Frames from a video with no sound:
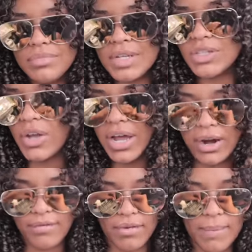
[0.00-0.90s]
And so I got
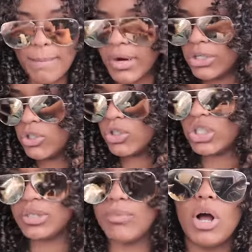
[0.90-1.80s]
it from Marshall's, the
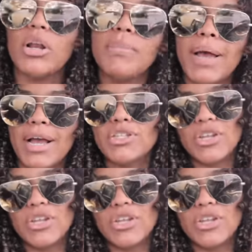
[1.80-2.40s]
smaller pack,